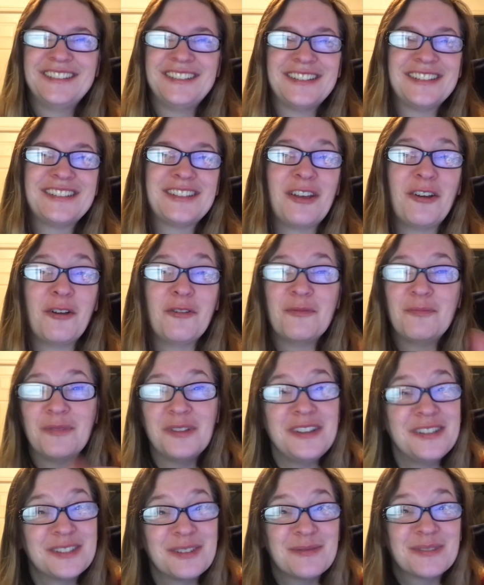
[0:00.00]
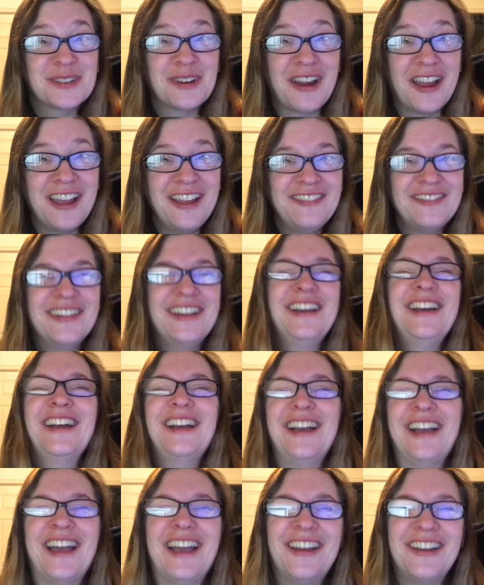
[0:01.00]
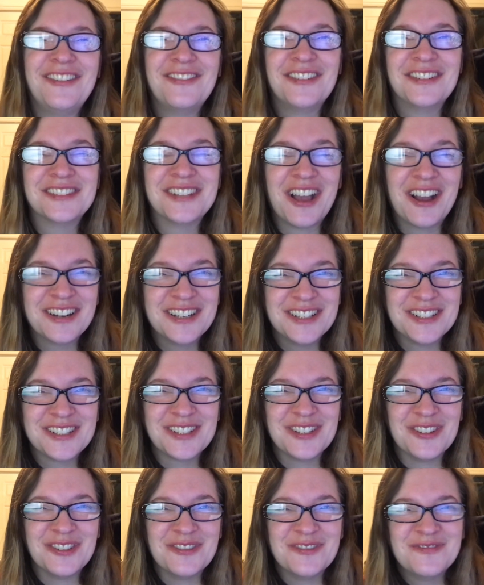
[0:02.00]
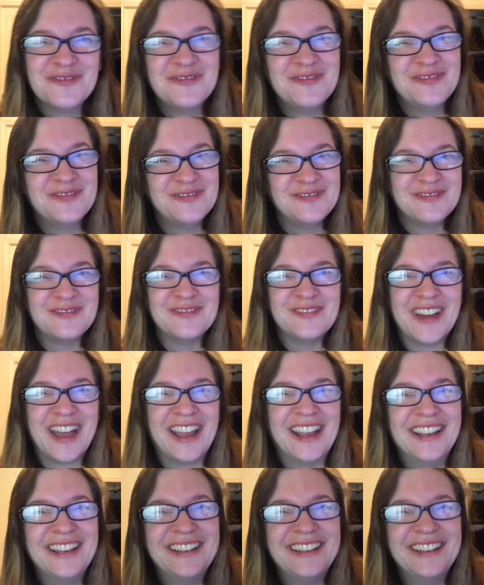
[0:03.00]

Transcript: So please subscribe, and we'll talk to you soon. Bye.